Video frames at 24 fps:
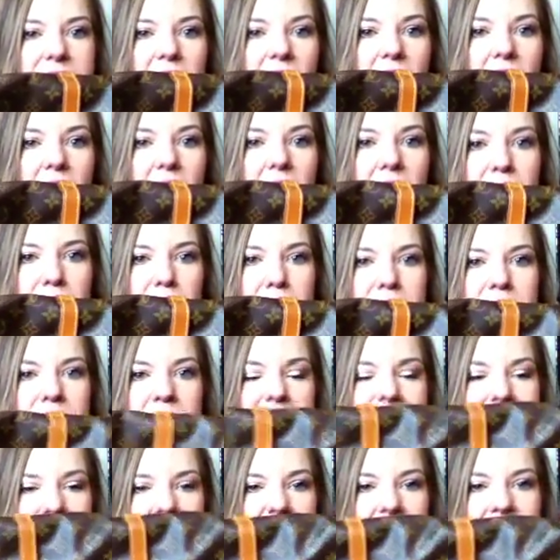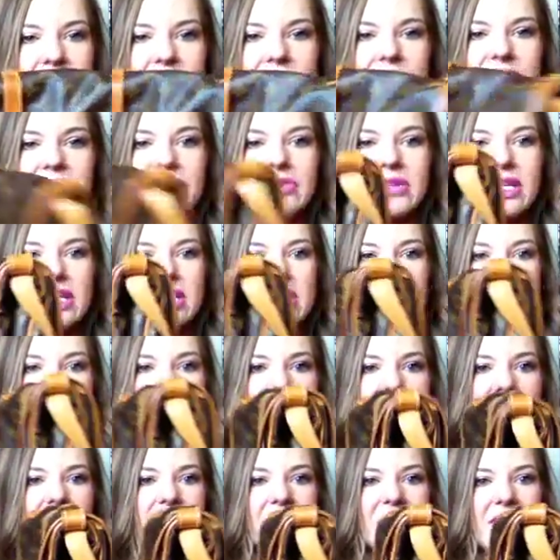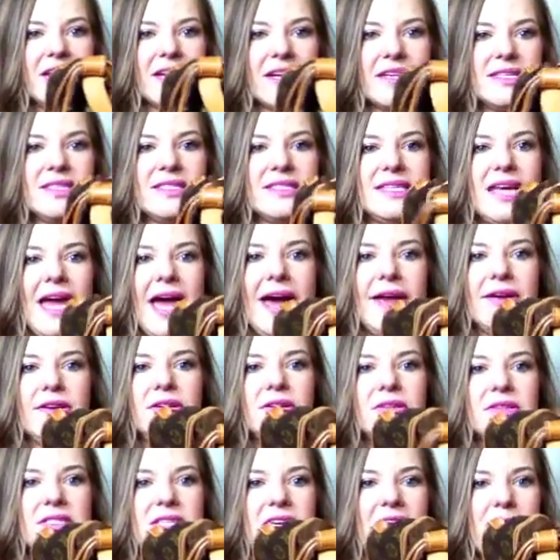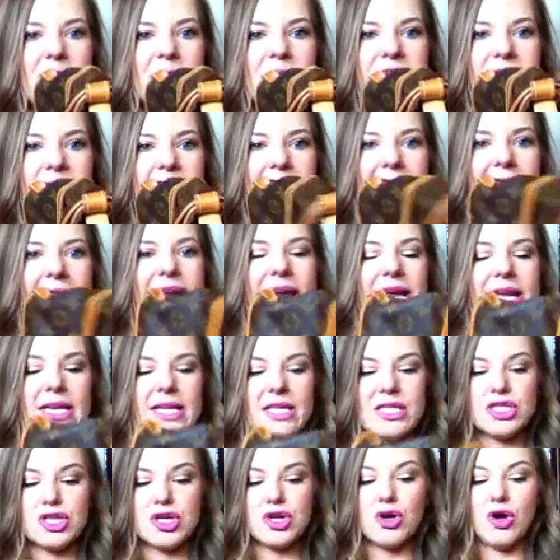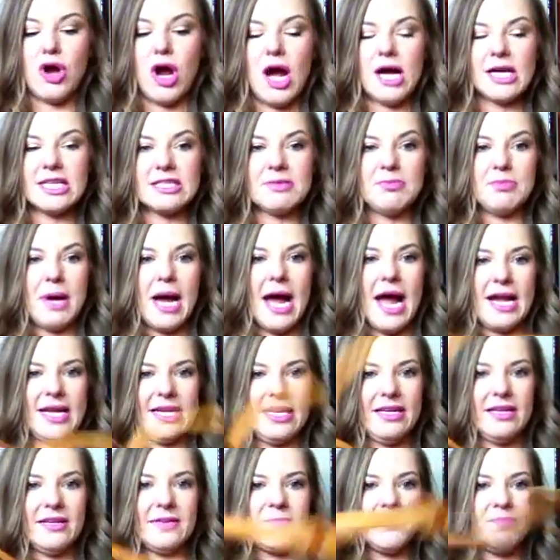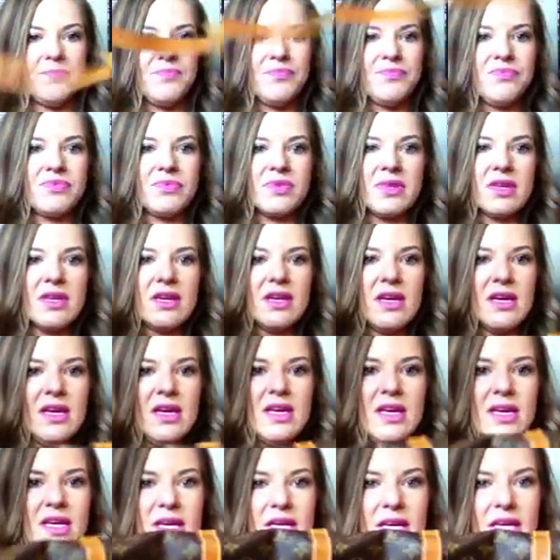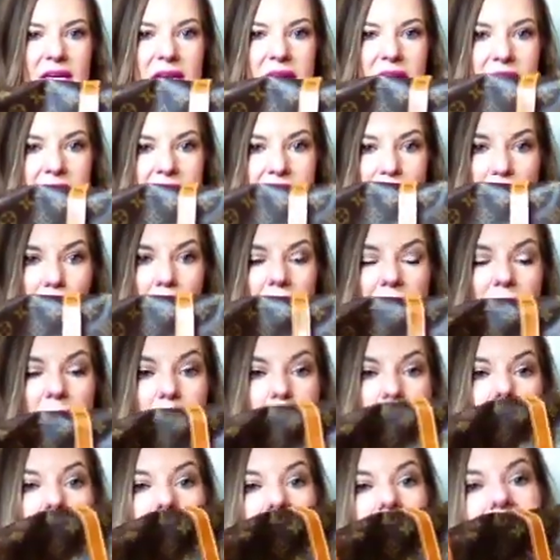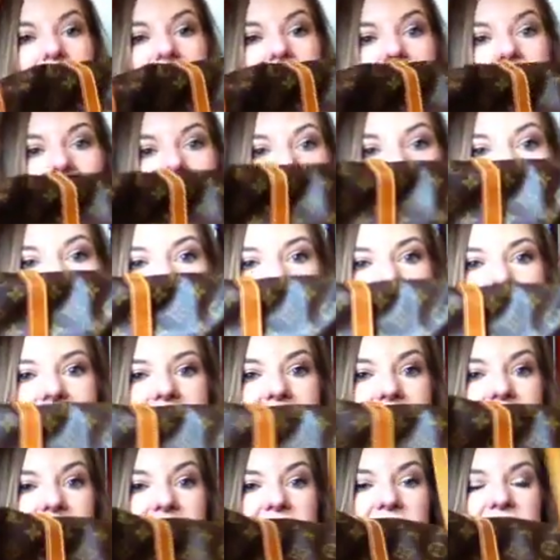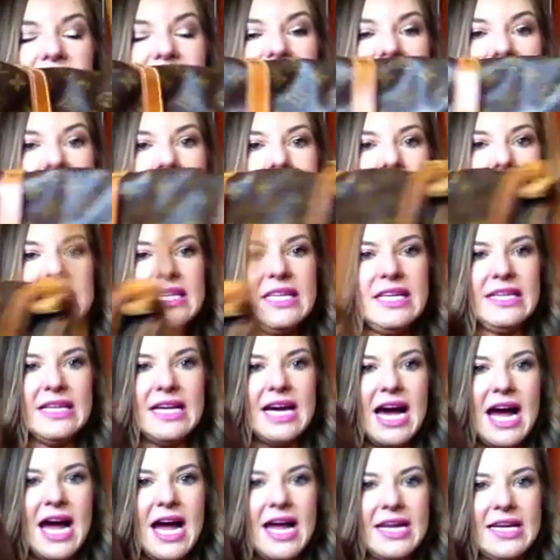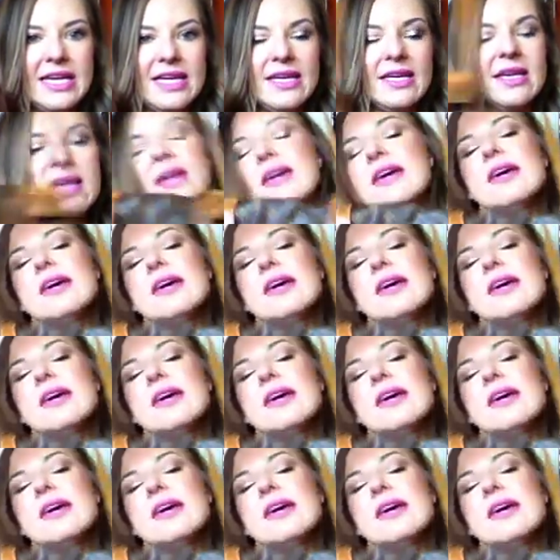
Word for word: Um, they have, it's kind of like a saddle type of bag and it's crossbody. So I really love this. I love the patina on it.